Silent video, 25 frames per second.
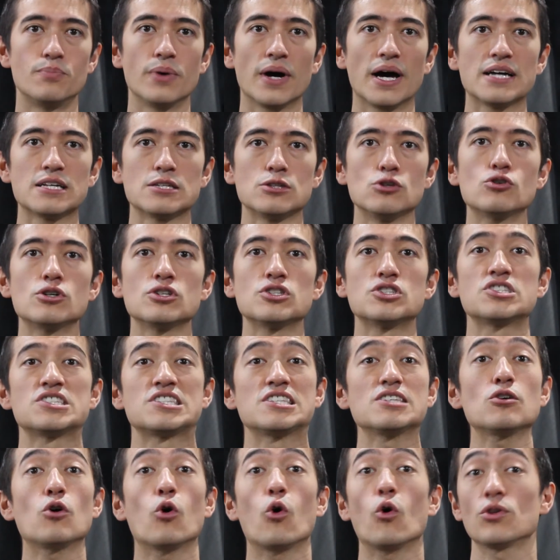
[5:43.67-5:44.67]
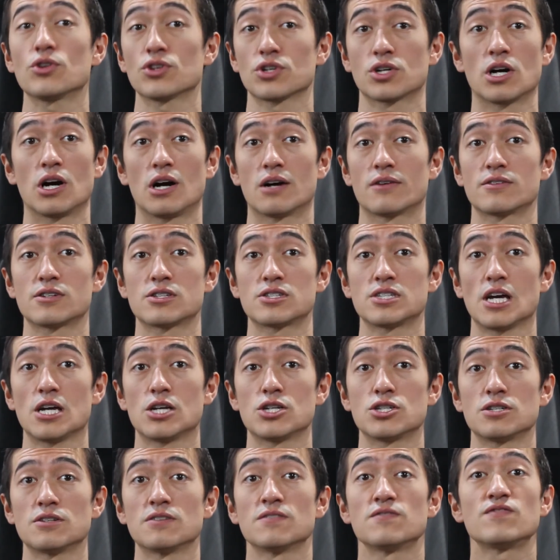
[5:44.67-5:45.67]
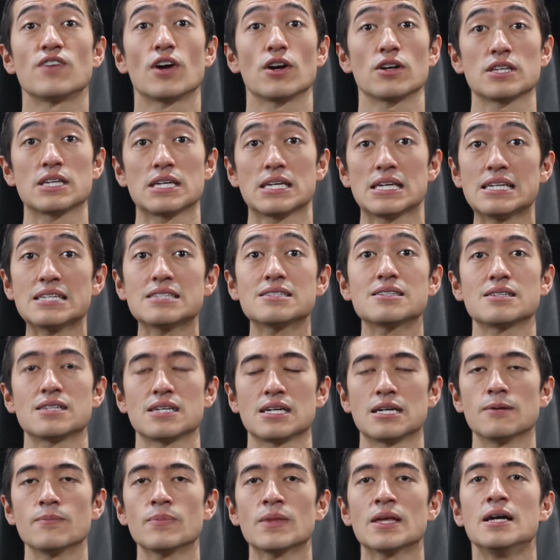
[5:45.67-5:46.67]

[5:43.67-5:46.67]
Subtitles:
but you can still hold a conversation fairly easily.